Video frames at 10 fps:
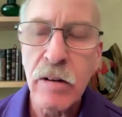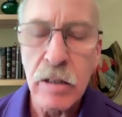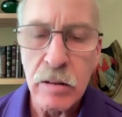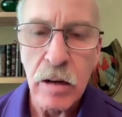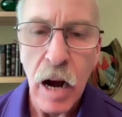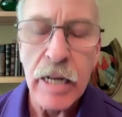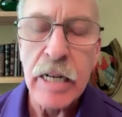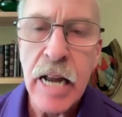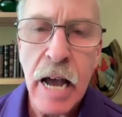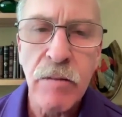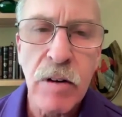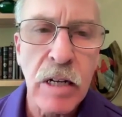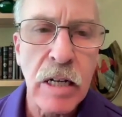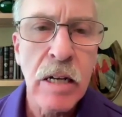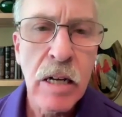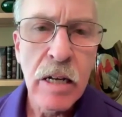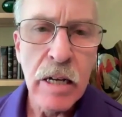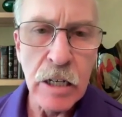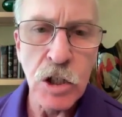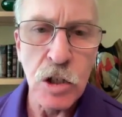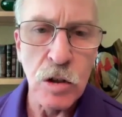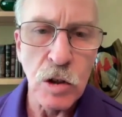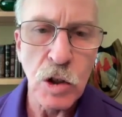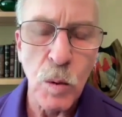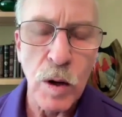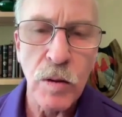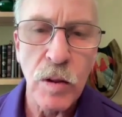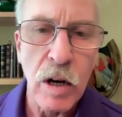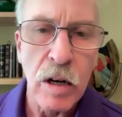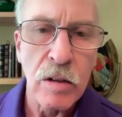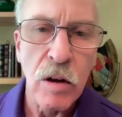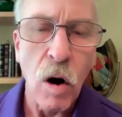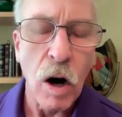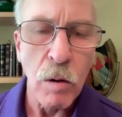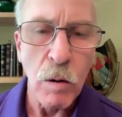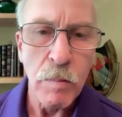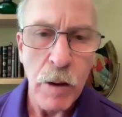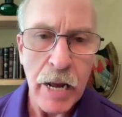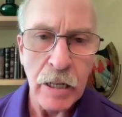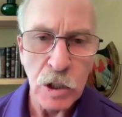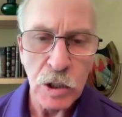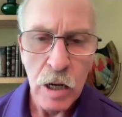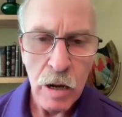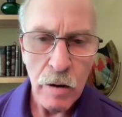and I didn't have any issues with the horrible pains